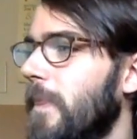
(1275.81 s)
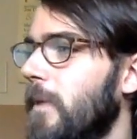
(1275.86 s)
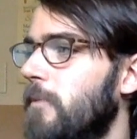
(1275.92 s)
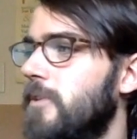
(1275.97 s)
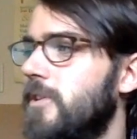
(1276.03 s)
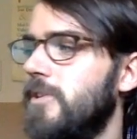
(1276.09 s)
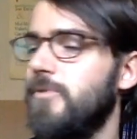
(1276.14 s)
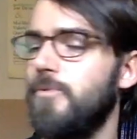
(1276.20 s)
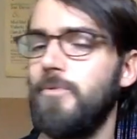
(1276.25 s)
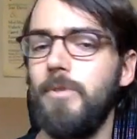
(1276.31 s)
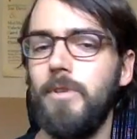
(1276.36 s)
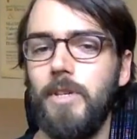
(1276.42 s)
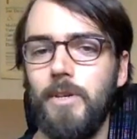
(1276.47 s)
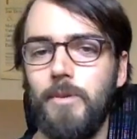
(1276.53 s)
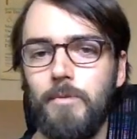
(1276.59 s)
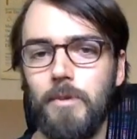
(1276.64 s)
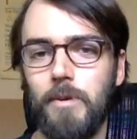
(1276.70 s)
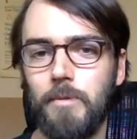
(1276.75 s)
Which is
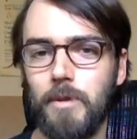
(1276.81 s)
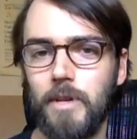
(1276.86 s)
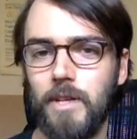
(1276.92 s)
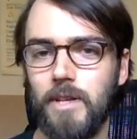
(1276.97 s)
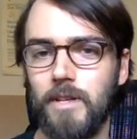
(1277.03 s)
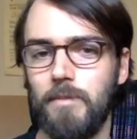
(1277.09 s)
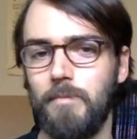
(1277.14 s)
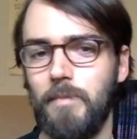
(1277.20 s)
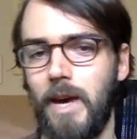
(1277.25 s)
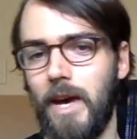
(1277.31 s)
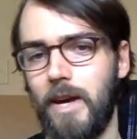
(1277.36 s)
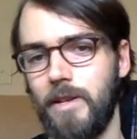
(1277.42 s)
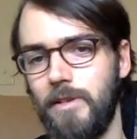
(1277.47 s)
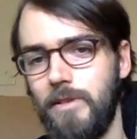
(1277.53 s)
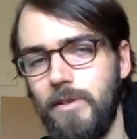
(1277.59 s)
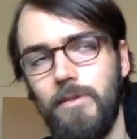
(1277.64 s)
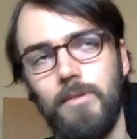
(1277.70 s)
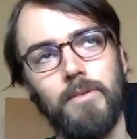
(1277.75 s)
really what we're getting
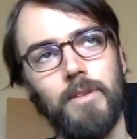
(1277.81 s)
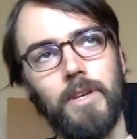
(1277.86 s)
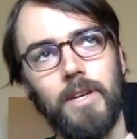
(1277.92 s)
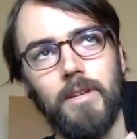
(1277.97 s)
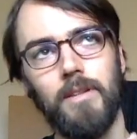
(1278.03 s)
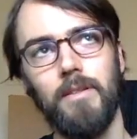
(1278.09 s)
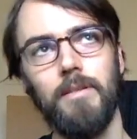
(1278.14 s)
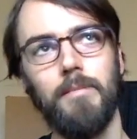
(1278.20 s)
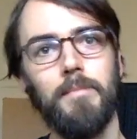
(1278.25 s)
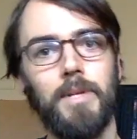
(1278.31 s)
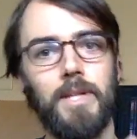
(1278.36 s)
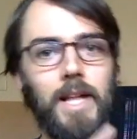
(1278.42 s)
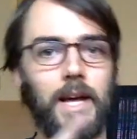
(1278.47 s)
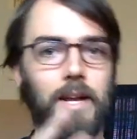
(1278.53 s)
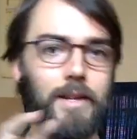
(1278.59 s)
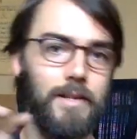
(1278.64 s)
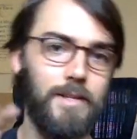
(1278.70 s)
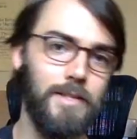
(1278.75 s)
back to, like the
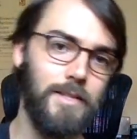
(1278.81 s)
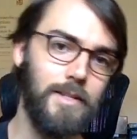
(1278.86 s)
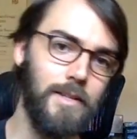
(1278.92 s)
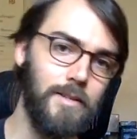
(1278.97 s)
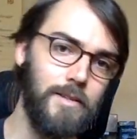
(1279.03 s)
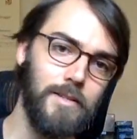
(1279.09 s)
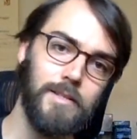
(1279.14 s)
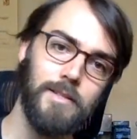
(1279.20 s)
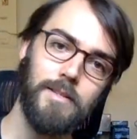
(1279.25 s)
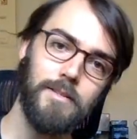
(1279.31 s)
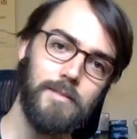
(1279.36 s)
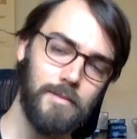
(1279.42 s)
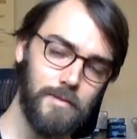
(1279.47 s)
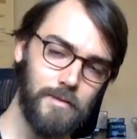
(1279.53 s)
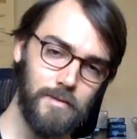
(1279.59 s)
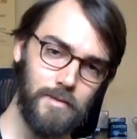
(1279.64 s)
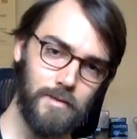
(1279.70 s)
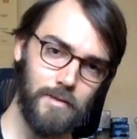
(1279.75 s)
melodic cells
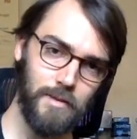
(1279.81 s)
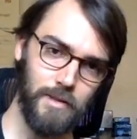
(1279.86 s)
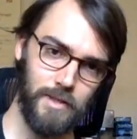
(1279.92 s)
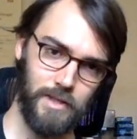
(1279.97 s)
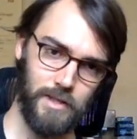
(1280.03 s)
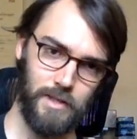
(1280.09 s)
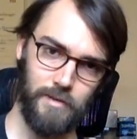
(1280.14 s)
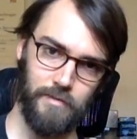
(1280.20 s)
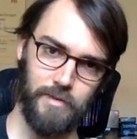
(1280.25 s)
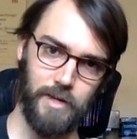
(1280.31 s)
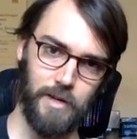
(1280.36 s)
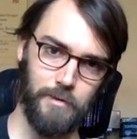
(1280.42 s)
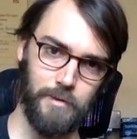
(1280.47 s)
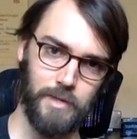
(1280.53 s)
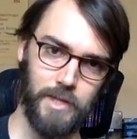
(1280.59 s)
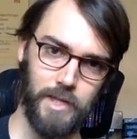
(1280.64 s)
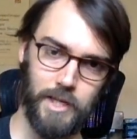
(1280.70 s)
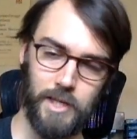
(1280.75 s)
stuff that I
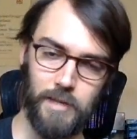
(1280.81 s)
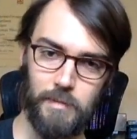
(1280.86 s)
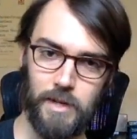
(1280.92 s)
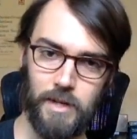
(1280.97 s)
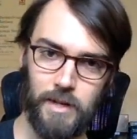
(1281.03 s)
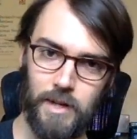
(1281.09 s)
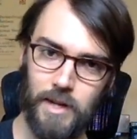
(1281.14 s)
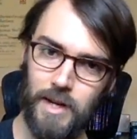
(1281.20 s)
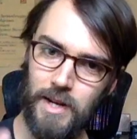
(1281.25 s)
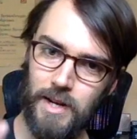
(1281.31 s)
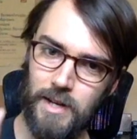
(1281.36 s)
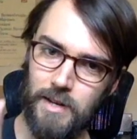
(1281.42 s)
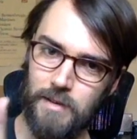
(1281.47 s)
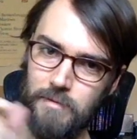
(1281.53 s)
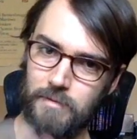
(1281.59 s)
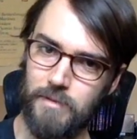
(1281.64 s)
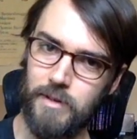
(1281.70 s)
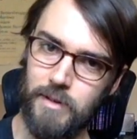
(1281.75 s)
was talking about.
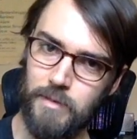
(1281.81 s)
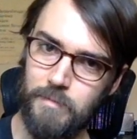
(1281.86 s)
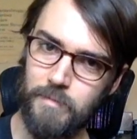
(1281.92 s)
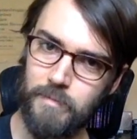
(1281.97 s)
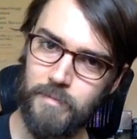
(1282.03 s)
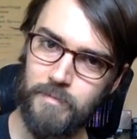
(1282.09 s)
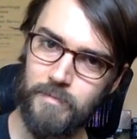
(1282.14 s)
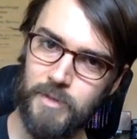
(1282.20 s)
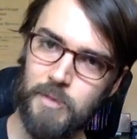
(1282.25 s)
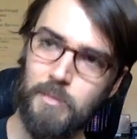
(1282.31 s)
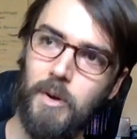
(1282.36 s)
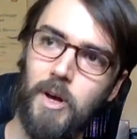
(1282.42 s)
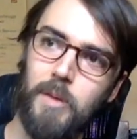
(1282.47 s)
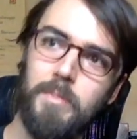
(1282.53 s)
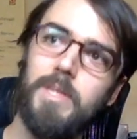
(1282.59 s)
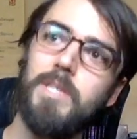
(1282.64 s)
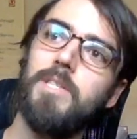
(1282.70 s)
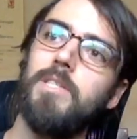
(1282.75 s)
Very
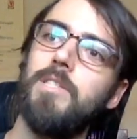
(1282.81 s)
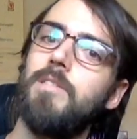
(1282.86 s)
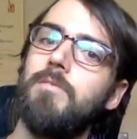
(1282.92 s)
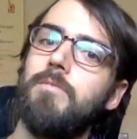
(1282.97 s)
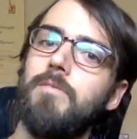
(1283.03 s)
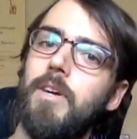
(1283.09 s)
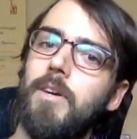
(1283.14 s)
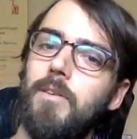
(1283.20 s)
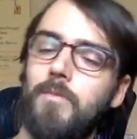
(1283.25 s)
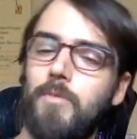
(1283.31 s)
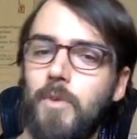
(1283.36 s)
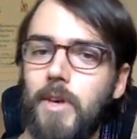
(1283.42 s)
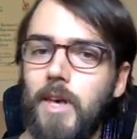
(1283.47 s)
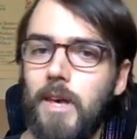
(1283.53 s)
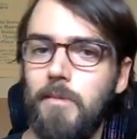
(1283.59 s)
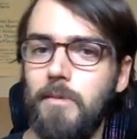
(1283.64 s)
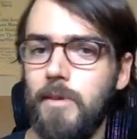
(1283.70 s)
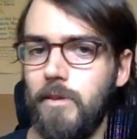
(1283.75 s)
small pieces of
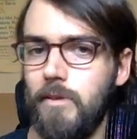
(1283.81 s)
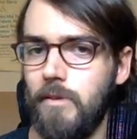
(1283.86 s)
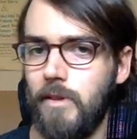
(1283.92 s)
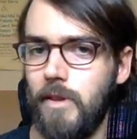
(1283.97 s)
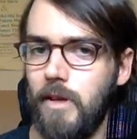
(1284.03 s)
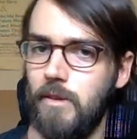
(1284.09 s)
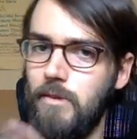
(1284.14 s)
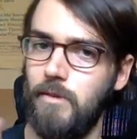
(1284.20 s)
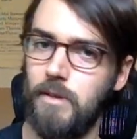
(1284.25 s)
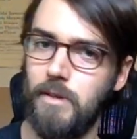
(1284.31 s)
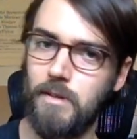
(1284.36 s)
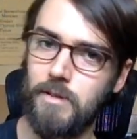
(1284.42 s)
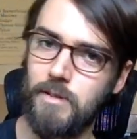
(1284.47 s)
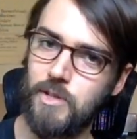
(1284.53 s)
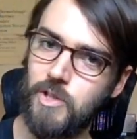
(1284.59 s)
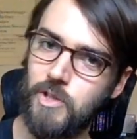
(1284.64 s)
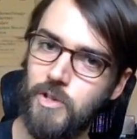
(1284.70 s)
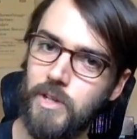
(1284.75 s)
vocabulary that you can
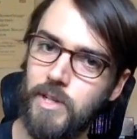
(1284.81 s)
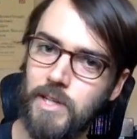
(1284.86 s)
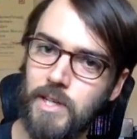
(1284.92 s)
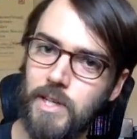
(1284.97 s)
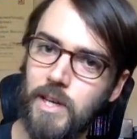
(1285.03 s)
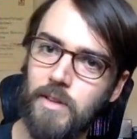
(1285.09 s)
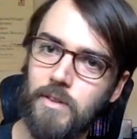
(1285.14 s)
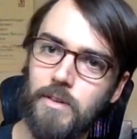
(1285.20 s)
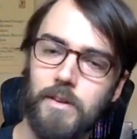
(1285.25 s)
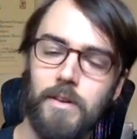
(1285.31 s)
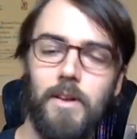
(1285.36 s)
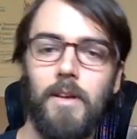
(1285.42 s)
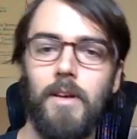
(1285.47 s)
string together.